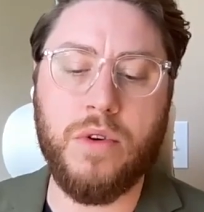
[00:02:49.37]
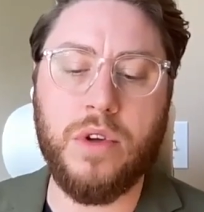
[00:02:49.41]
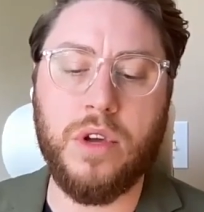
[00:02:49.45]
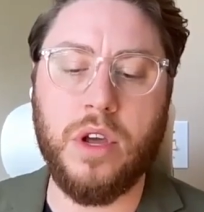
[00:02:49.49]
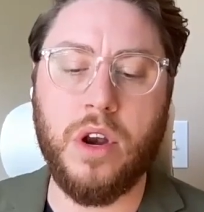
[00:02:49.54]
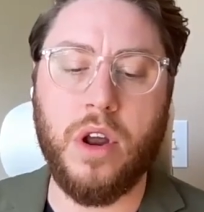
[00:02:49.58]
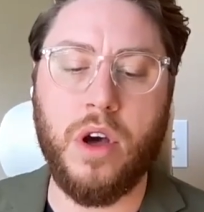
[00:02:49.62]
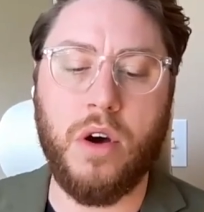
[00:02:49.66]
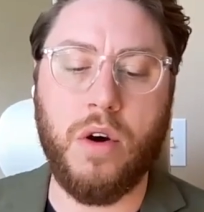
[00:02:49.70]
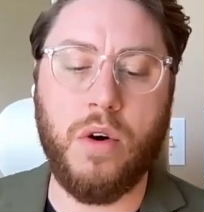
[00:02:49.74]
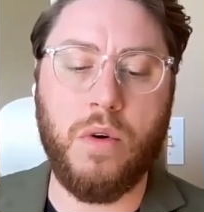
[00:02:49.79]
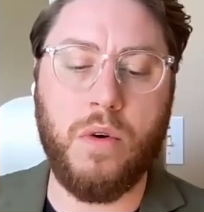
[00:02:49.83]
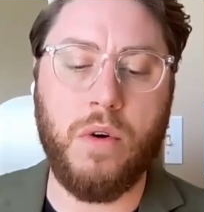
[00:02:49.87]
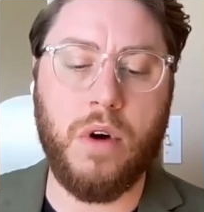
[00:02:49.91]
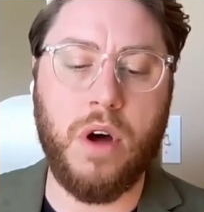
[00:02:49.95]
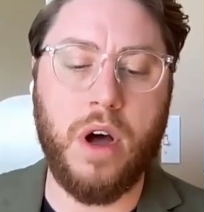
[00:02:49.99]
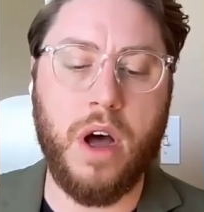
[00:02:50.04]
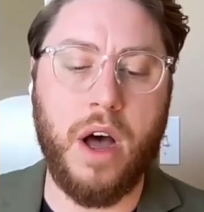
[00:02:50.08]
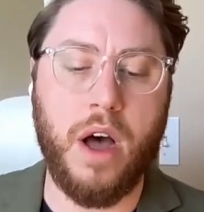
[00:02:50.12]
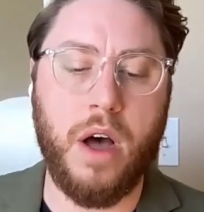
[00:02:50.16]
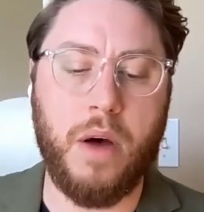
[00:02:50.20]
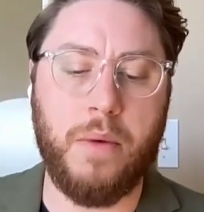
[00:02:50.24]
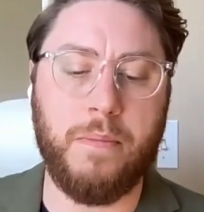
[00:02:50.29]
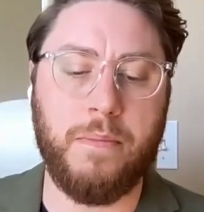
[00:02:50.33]

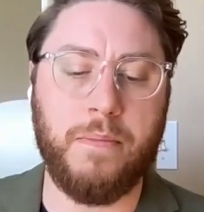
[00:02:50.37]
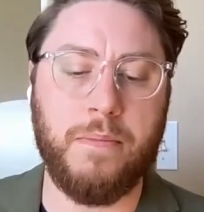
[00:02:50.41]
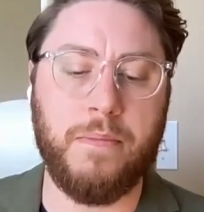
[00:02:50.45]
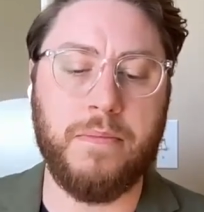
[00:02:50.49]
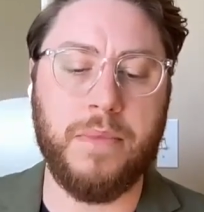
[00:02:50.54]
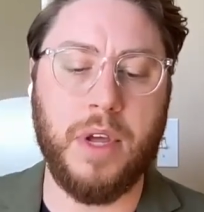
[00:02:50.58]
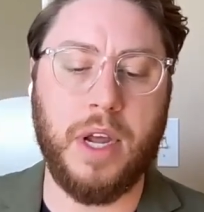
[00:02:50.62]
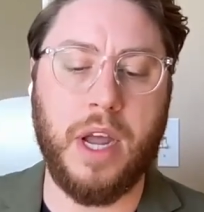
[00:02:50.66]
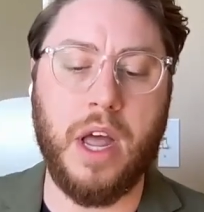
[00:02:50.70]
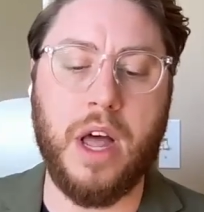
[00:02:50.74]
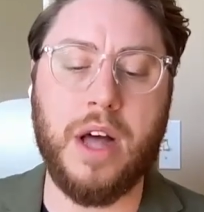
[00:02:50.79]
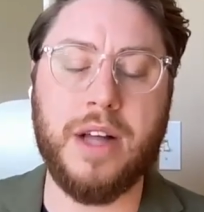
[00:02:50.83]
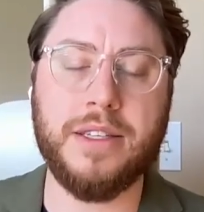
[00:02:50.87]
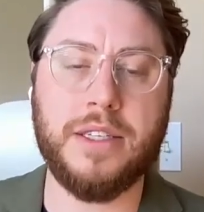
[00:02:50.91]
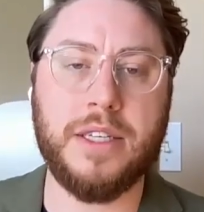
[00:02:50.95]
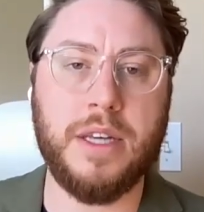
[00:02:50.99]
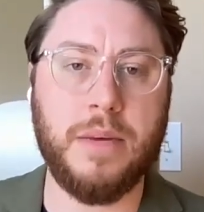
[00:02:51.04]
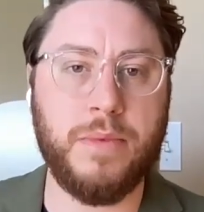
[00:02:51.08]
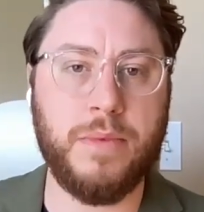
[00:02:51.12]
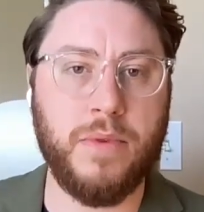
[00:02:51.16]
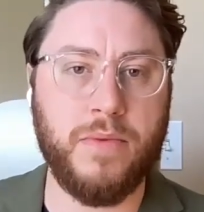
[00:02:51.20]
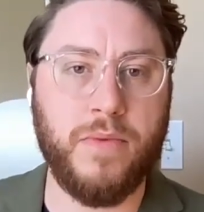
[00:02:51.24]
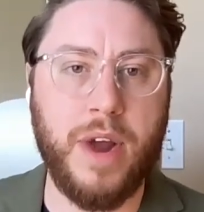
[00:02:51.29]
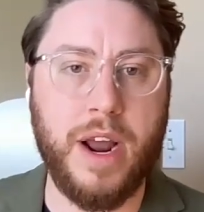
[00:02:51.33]
the
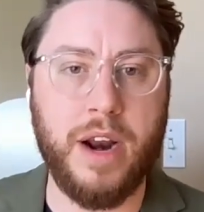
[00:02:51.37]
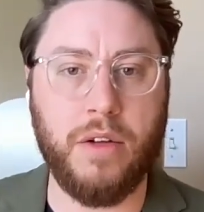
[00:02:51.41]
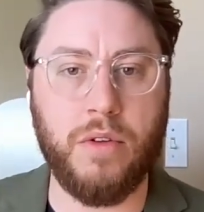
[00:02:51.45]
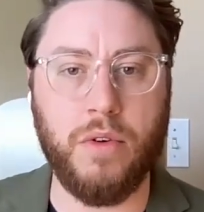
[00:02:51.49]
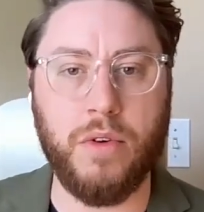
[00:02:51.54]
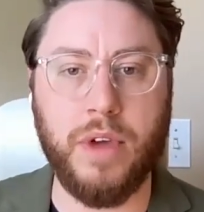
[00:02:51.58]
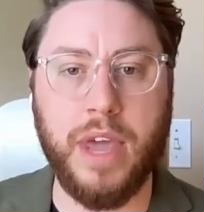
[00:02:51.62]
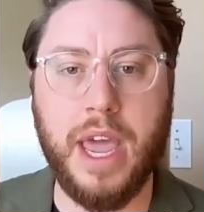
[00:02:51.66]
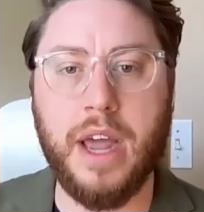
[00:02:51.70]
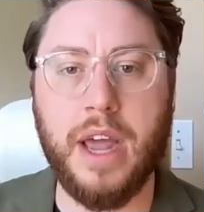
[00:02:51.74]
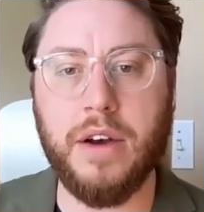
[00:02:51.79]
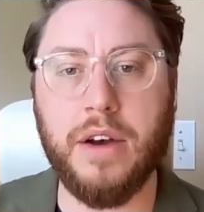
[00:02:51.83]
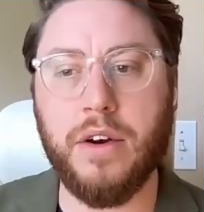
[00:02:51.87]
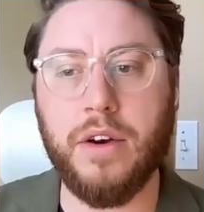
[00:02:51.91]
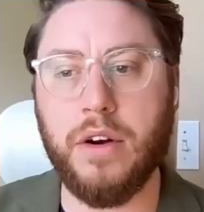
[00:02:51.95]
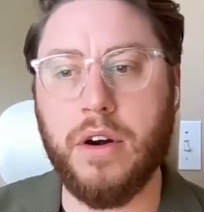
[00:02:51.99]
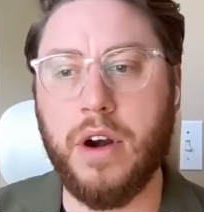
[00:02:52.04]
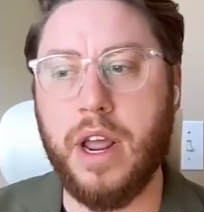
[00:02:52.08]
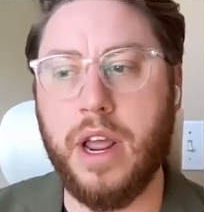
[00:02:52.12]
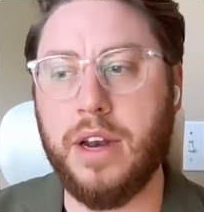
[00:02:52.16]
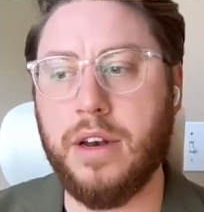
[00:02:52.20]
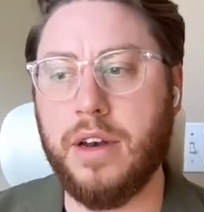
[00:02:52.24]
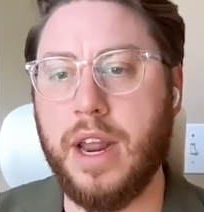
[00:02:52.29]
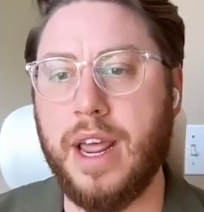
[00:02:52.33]
concept of radical candor
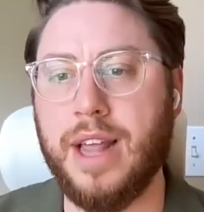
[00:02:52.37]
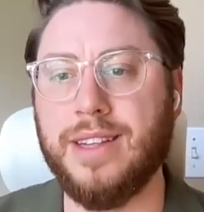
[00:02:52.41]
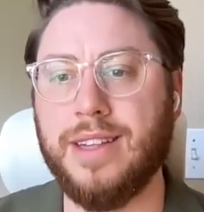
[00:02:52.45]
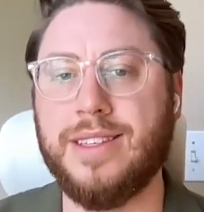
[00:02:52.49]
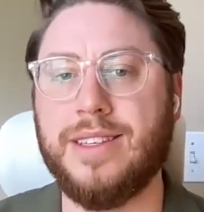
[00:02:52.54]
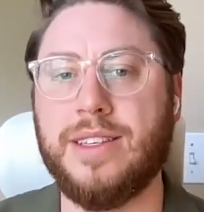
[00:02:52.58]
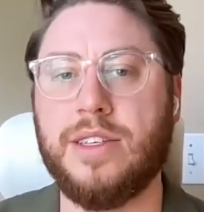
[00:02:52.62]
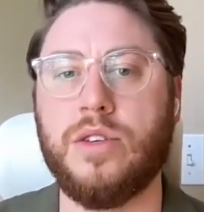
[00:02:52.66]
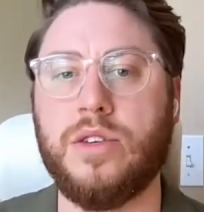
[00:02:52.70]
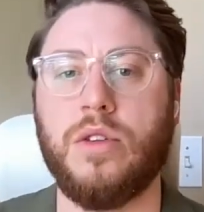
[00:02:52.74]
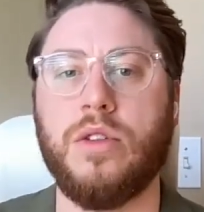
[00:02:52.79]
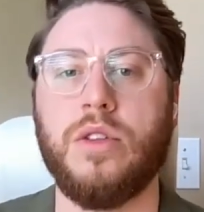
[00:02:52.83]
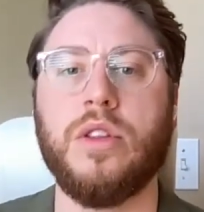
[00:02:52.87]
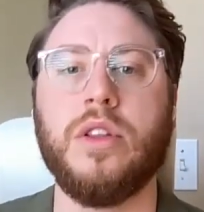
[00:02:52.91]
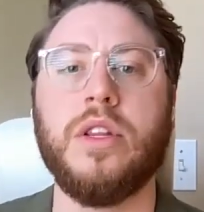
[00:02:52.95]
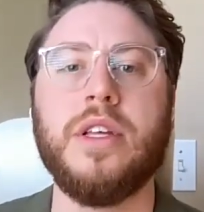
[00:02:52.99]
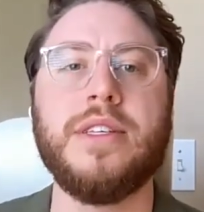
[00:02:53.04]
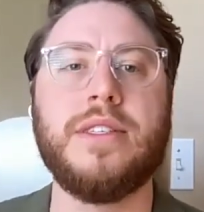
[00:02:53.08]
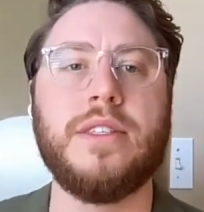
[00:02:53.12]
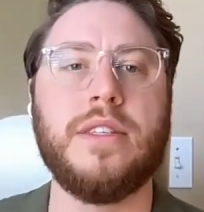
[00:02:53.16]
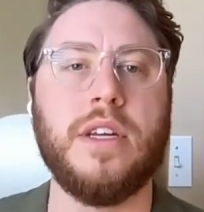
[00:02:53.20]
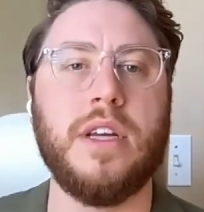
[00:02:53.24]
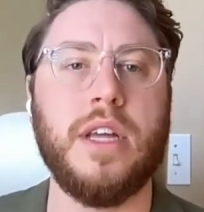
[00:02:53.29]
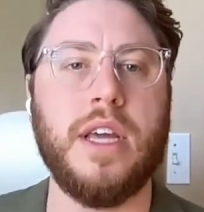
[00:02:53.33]
and
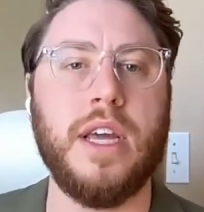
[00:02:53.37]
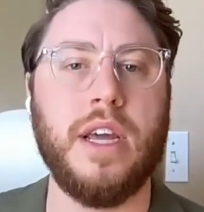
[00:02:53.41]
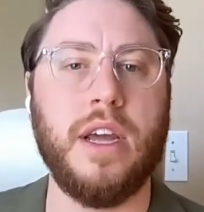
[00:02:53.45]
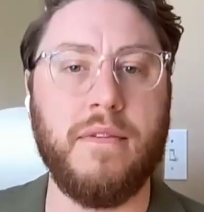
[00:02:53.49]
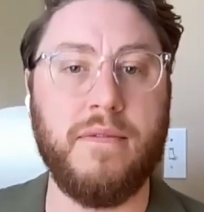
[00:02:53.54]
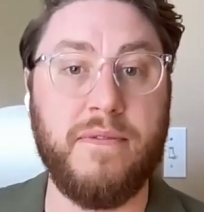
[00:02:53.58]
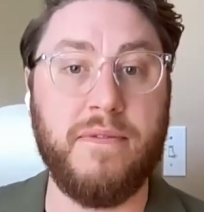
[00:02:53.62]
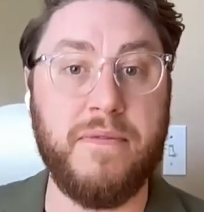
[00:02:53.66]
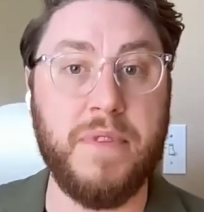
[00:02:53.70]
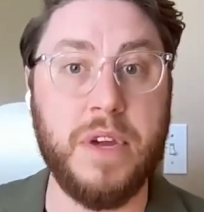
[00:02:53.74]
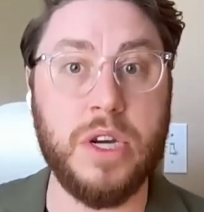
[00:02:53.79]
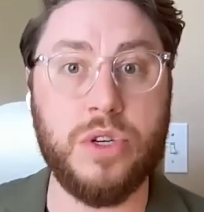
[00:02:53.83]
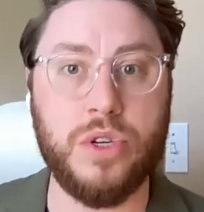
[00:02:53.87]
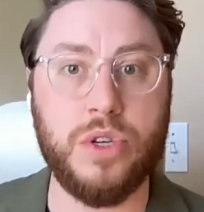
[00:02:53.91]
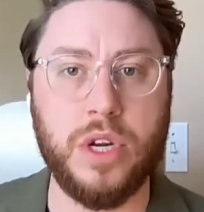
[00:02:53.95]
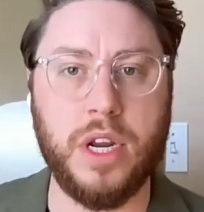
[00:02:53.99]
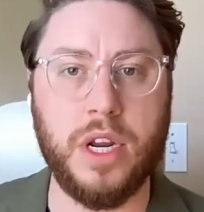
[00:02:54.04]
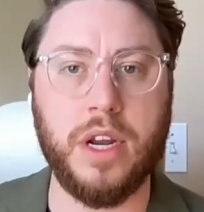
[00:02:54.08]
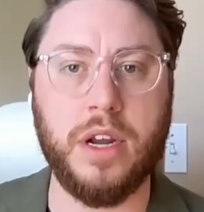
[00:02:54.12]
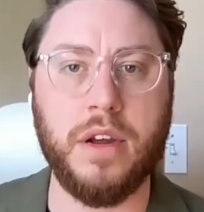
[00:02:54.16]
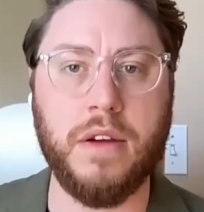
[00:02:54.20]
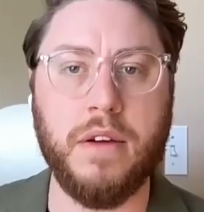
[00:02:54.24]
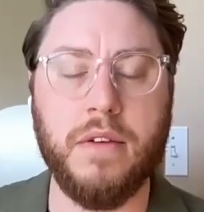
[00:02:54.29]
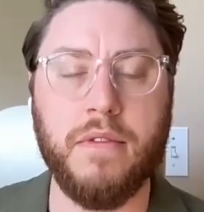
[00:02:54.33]
soliciting and
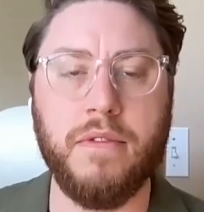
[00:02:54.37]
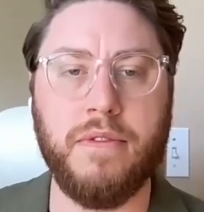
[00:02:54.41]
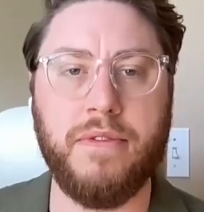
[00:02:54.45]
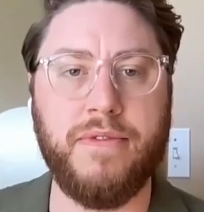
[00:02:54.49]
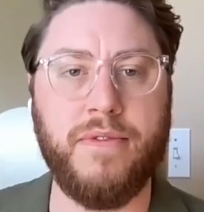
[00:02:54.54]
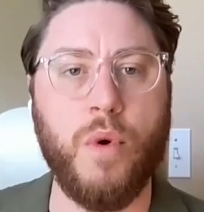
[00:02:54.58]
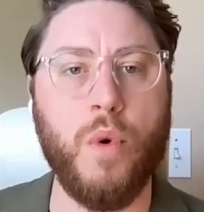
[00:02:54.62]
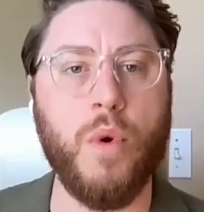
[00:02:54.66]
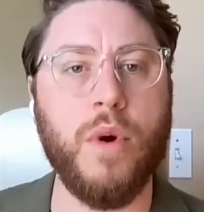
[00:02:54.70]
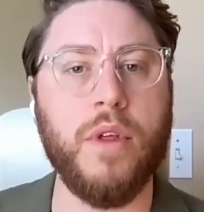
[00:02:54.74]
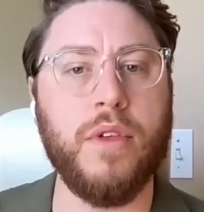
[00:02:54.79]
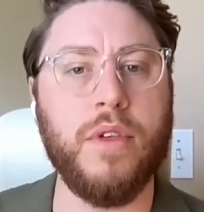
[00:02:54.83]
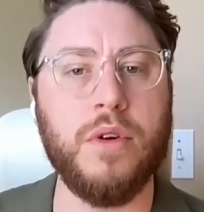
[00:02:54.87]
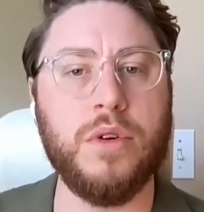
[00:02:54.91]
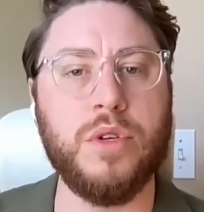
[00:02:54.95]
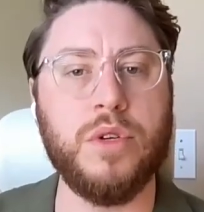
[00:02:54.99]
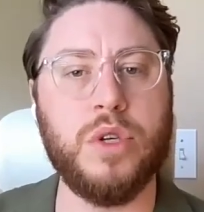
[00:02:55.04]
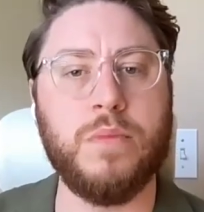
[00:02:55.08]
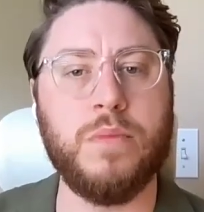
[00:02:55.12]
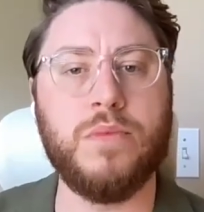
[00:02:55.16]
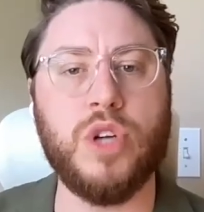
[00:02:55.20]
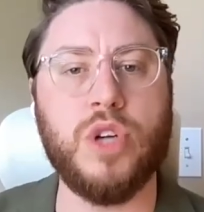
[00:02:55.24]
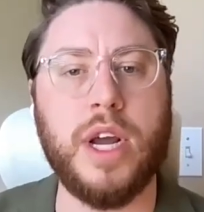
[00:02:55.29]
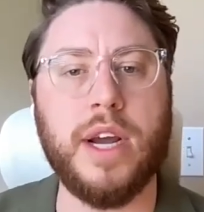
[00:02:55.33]
fishing for those
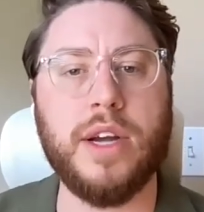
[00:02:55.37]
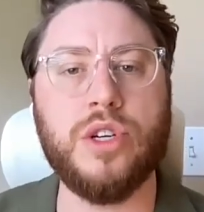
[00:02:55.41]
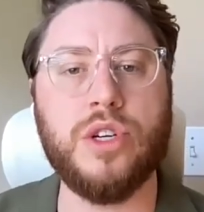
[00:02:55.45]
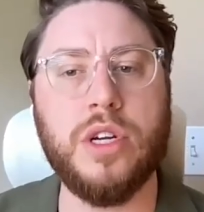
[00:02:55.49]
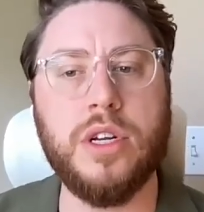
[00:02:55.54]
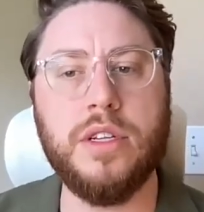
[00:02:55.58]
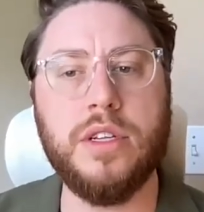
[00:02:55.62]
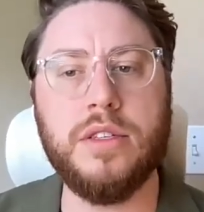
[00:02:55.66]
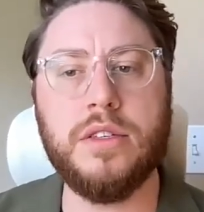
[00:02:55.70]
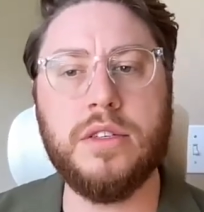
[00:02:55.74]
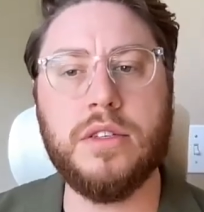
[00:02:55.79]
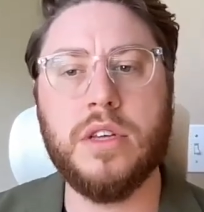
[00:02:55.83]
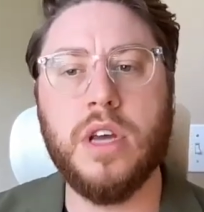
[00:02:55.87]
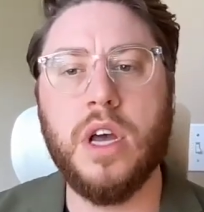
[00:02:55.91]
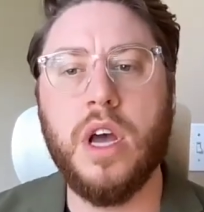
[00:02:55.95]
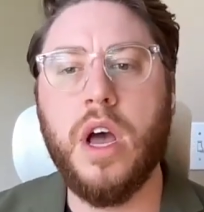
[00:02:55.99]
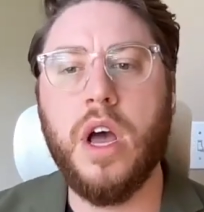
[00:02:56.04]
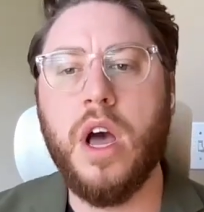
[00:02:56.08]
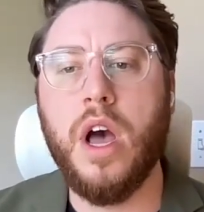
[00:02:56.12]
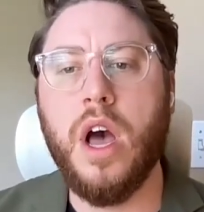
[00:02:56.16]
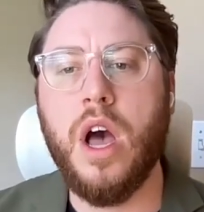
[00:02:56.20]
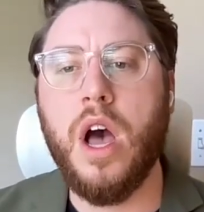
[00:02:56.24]
objections